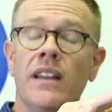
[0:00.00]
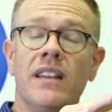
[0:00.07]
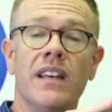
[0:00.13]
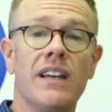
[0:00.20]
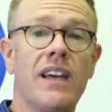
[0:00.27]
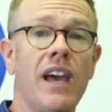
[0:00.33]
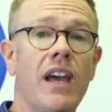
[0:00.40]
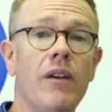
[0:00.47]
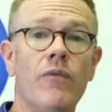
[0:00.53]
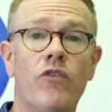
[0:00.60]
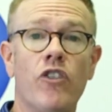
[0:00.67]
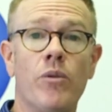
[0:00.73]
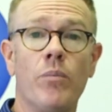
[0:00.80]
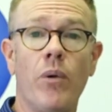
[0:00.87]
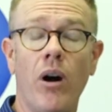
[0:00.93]
that came
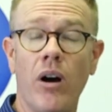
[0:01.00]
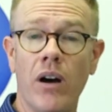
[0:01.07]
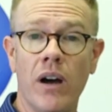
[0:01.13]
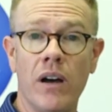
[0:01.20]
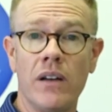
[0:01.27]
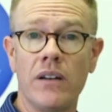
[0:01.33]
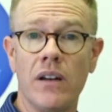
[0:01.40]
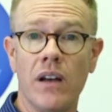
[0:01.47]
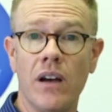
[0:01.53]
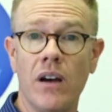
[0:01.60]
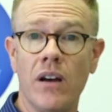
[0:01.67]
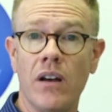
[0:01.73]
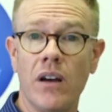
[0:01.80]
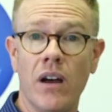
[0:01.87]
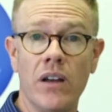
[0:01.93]
from
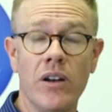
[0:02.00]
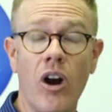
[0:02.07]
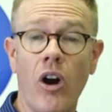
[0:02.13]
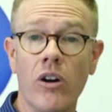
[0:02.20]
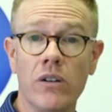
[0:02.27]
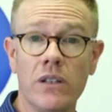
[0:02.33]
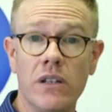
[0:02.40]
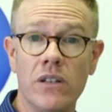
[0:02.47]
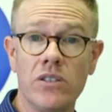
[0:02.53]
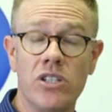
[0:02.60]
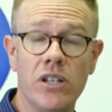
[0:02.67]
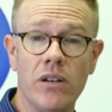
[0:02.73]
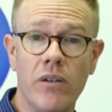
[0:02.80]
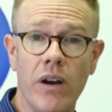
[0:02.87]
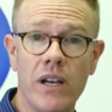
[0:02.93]
an earlier
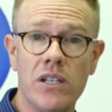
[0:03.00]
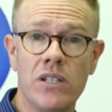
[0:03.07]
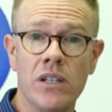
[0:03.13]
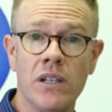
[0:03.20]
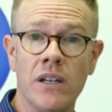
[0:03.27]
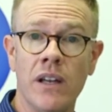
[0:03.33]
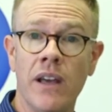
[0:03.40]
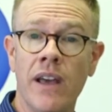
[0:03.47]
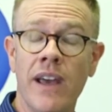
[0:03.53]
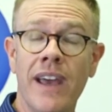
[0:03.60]
generation.